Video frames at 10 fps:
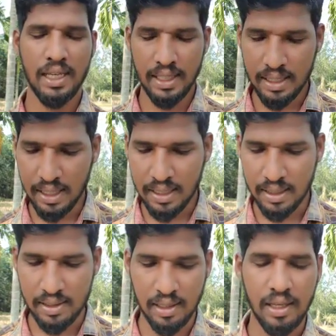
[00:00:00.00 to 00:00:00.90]
In that
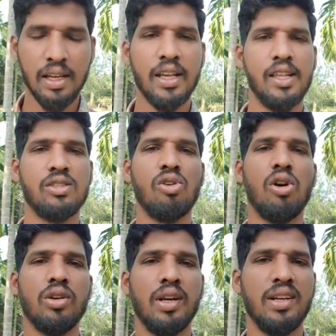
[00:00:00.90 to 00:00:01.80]
region it is
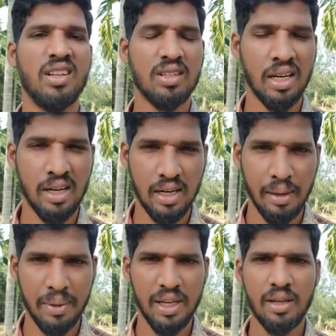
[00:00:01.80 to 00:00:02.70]
continental
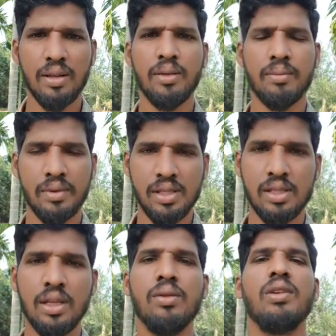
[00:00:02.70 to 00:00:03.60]
climate,
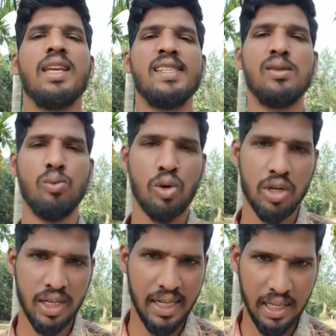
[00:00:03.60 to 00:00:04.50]
means we can see
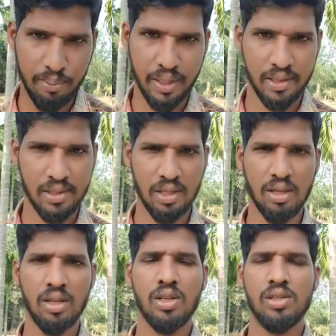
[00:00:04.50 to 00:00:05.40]
moderate temperature.
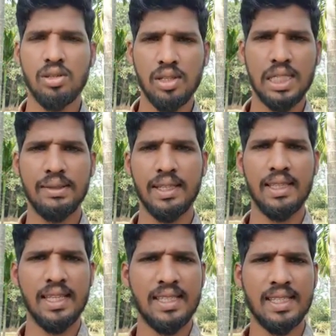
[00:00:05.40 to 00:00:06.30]
So that's why
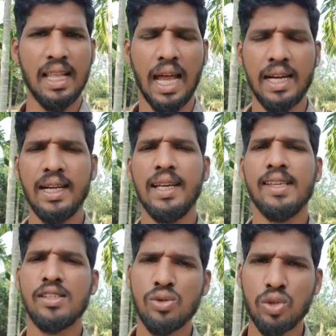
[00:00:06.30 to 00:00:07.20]
this land
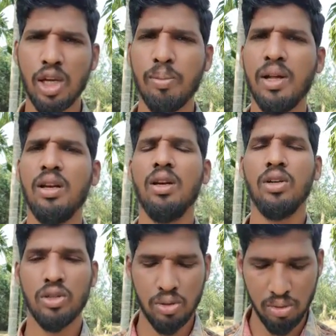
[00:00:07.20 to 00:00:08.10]
is suitable
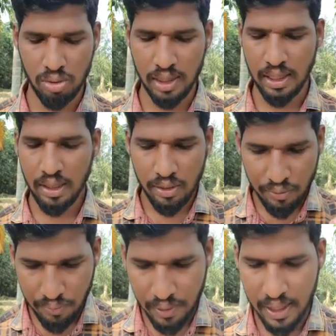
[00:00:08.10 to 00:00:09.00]
to grow a
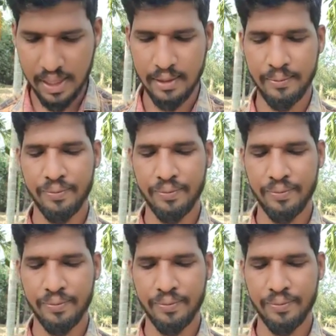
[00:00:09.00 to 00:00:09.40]
wheat.